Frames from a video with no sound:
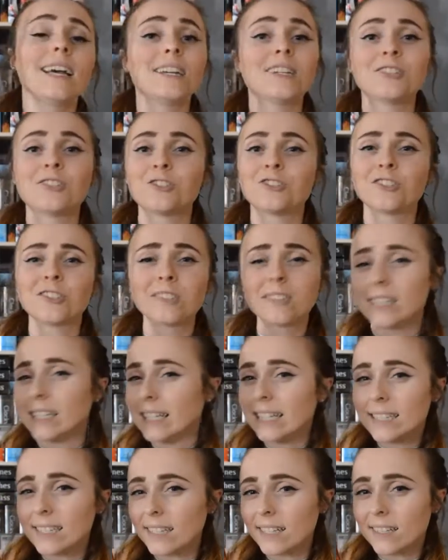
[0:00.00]
it's just the
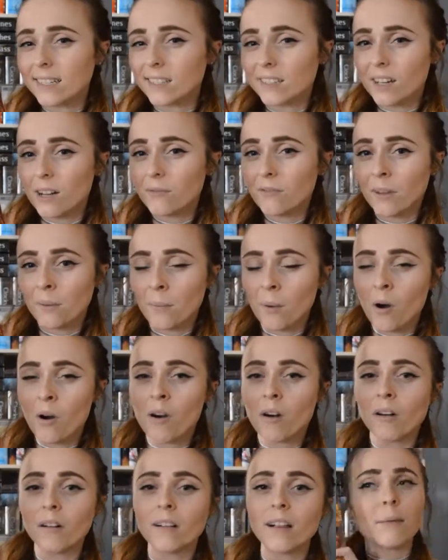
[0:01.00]
easiest of them
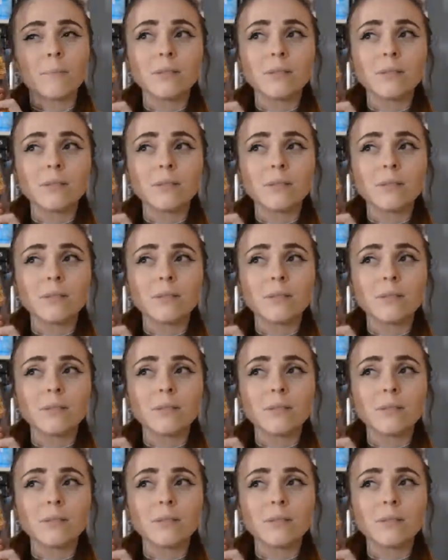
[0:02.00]
all.